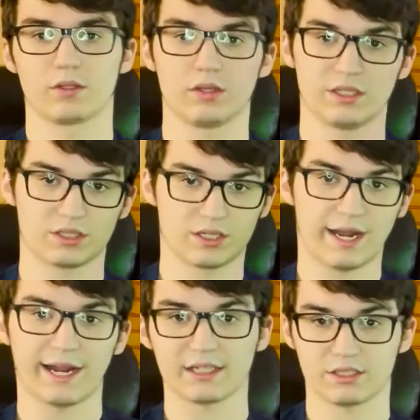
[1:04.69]
This
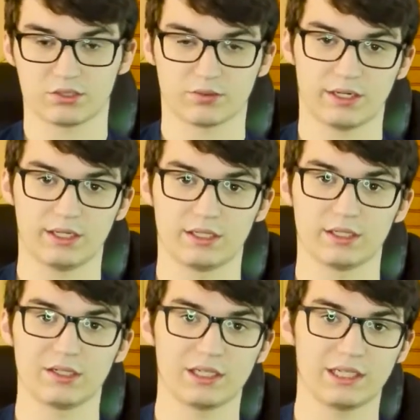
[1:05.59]
cactus right
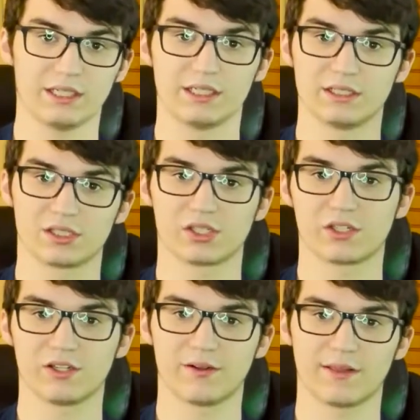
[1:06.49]
here is
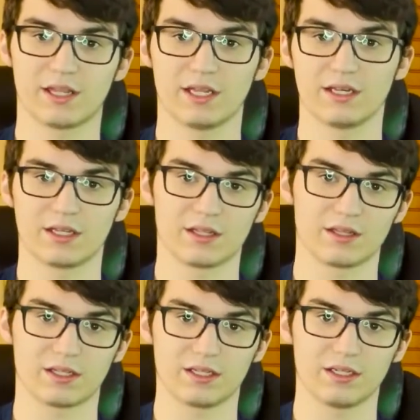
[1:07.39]
in
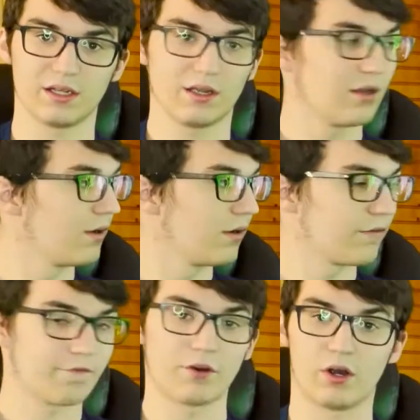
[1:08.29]
the
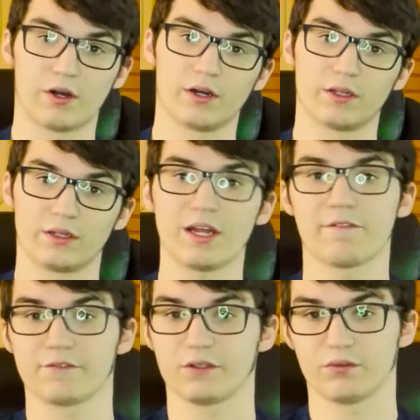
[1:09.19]
far
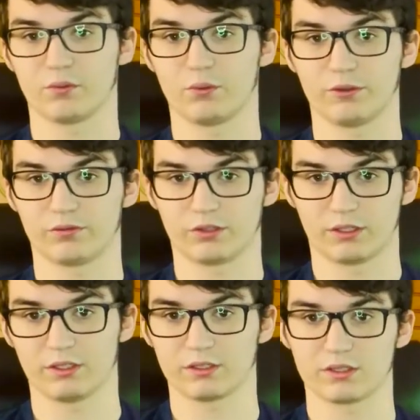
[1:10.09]
left of the rule of
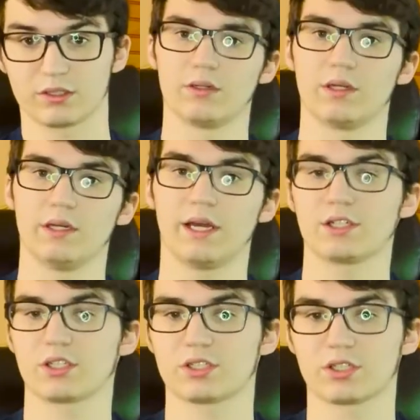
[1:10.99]
thirds.
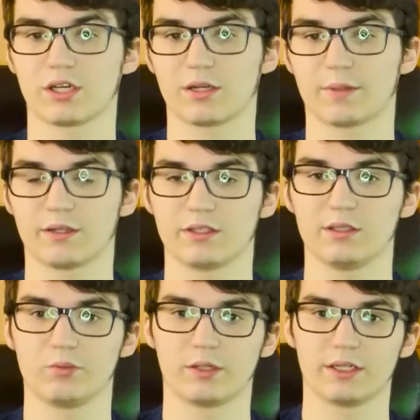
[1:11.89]
Next, let's talk about the
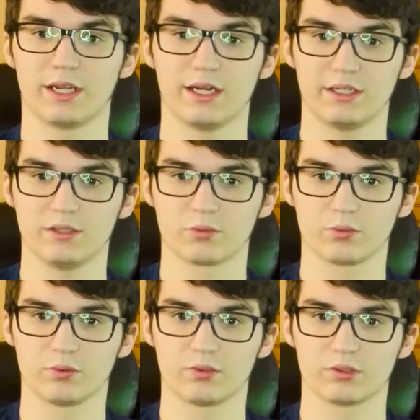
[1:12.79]
180
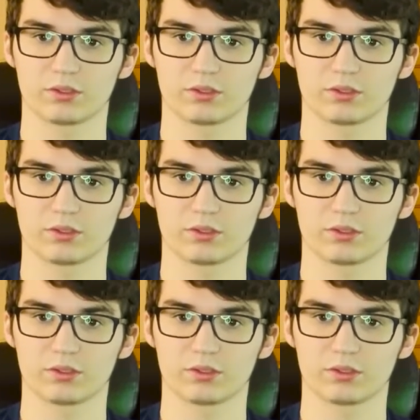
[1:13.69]
rule.